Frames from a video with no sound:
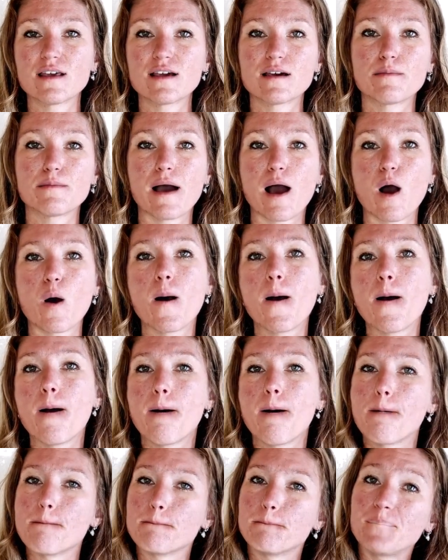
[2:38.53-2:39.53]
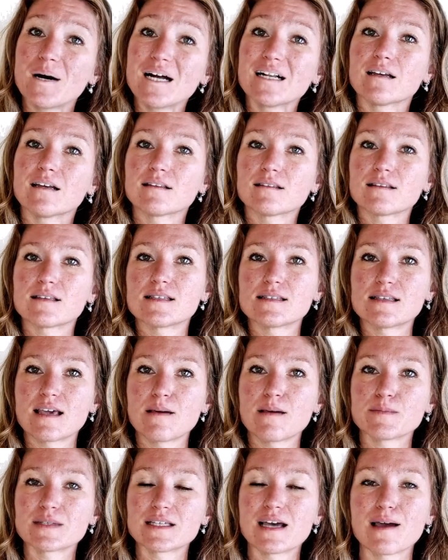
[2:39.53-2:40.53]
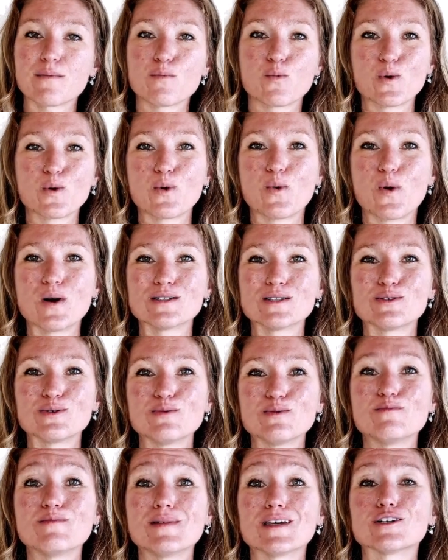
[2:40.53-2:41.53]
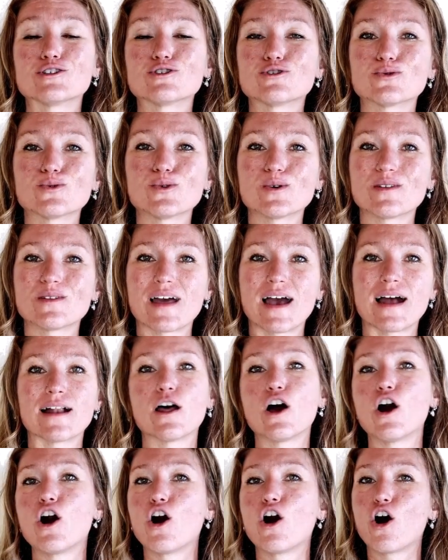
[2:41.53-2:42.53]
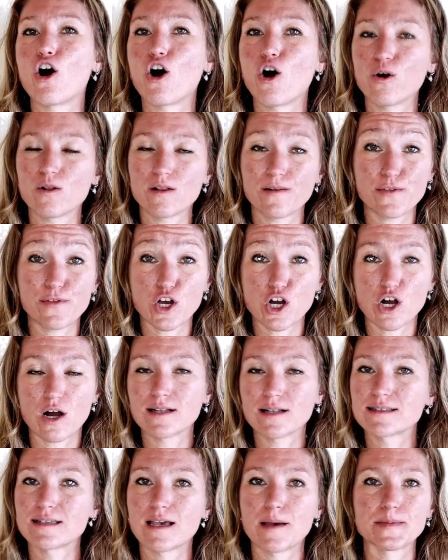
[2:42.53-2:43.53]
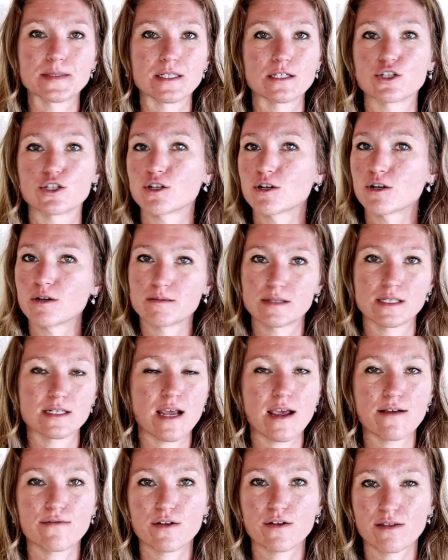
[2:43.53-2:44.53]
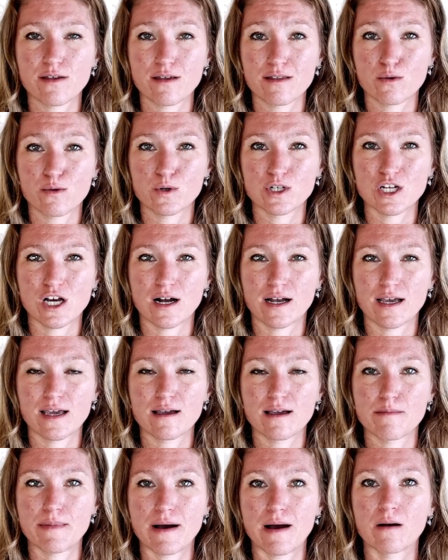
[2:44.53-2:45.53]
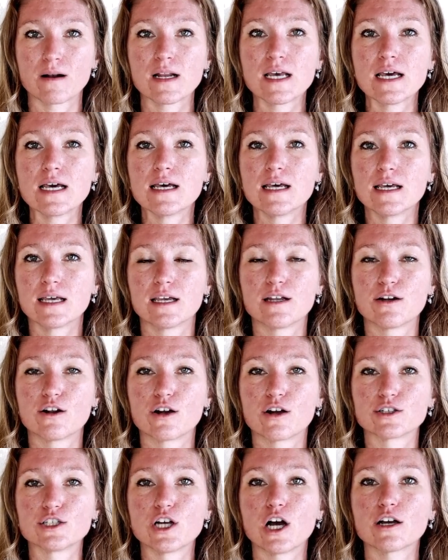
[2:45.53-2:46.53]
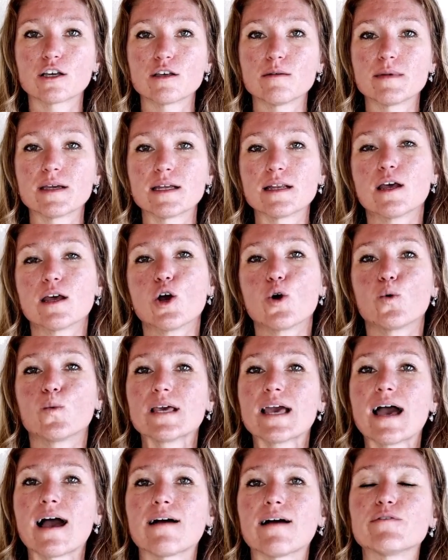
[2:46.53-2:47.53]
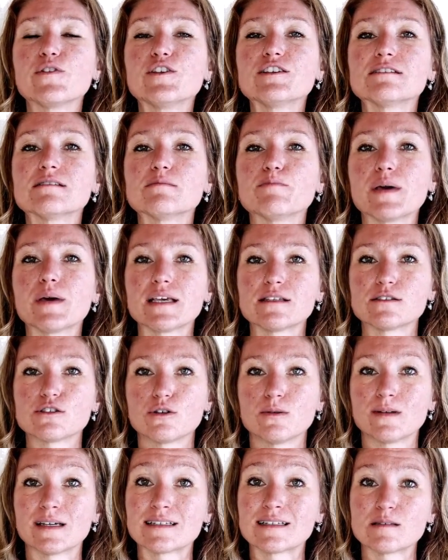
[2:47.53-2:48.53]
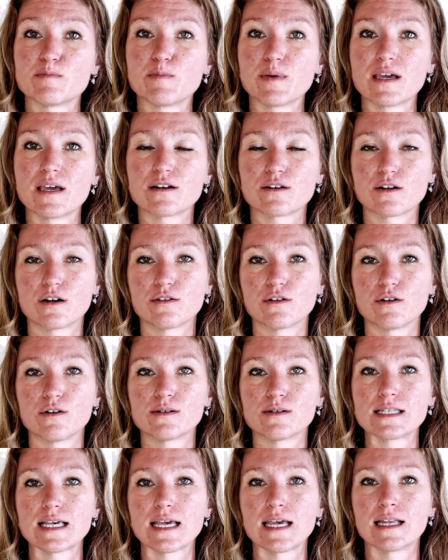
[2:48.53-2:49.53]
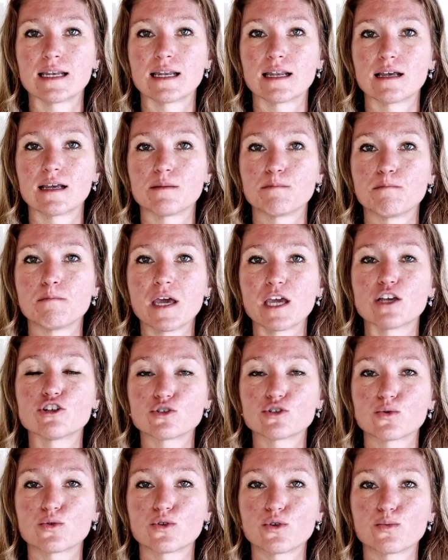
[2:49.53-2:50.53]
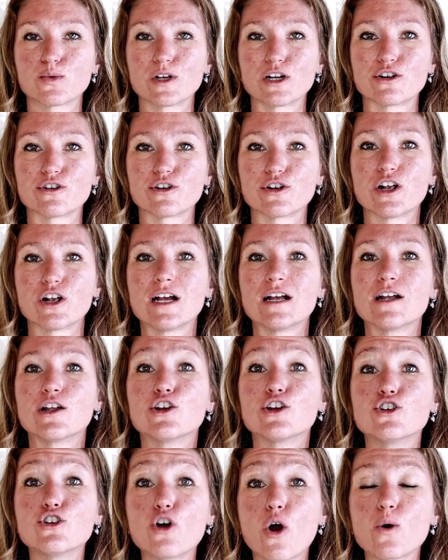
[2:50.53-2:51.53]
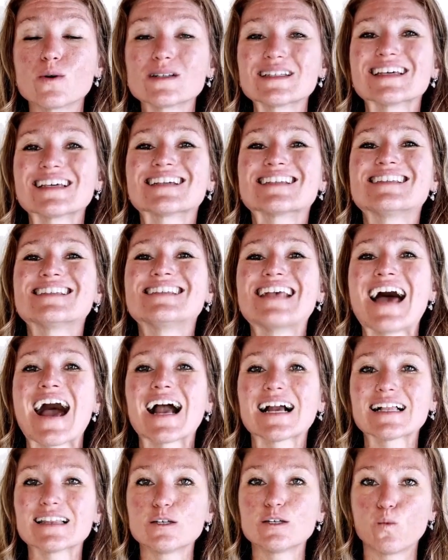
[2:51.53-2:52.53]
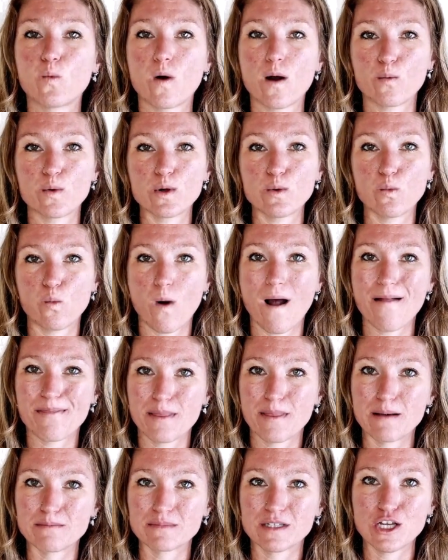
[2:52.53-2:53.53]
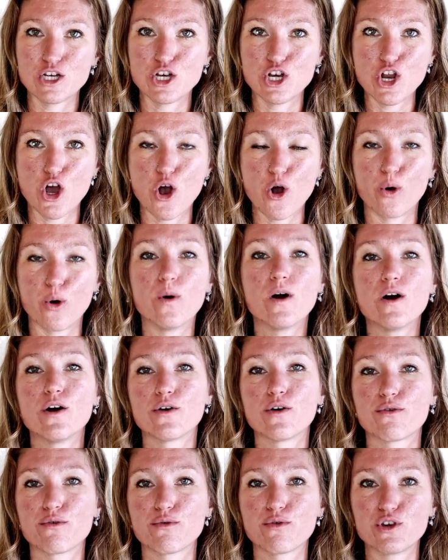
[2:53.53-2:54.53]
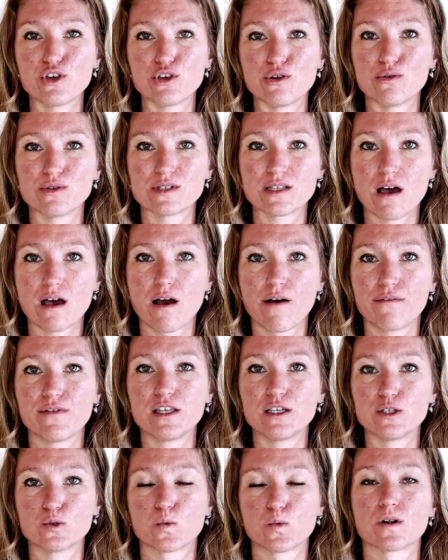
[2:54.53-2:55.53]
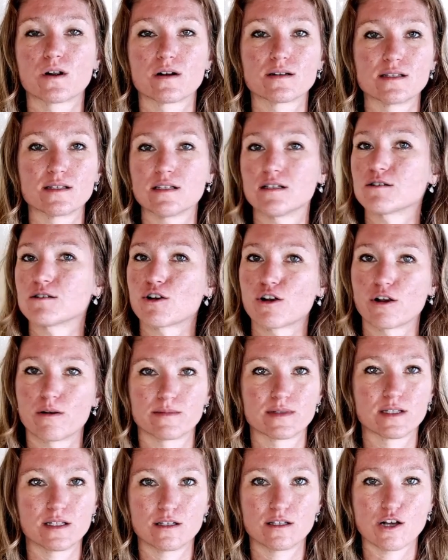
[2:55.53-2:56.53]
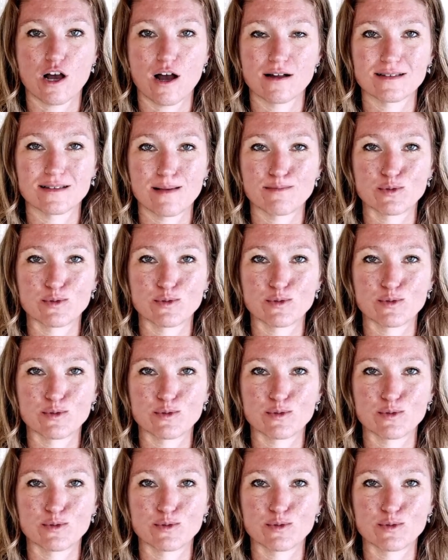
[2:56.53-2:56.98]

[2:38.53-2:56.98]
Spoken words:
about, but at the same time, we want to make sure that all of the concepts and terms and everything that we're talking about in our document, we have the space to expand on those and make sure the reader knows exactly what we want them to know through the use of these words, these terms, these concepts,